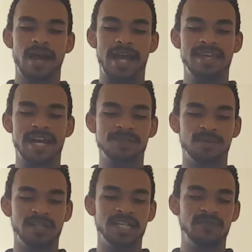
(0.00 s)
I can't
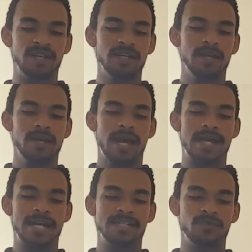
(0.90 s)
believe it.
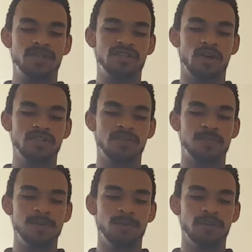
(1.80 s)
And as a result, the
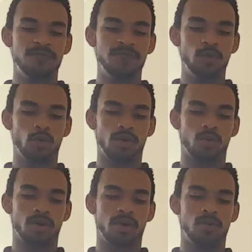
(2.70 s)
people of Fior
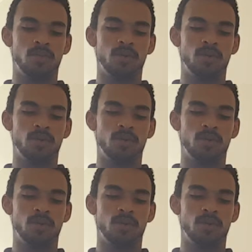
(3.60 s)
were